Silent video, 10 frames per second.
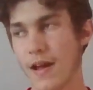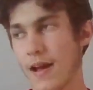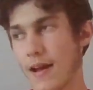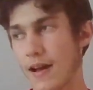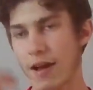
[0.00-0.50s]

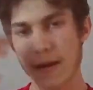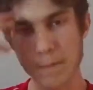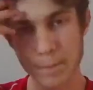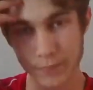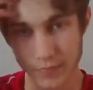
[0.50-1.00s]

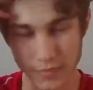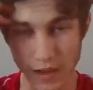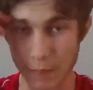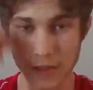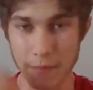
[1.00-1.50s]
um,
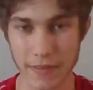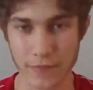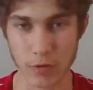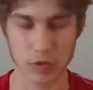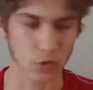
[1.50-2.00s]
I mean, the
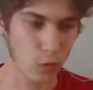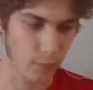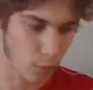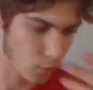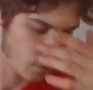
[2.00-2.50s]
midfield was
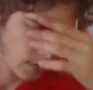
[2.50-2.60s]
awful.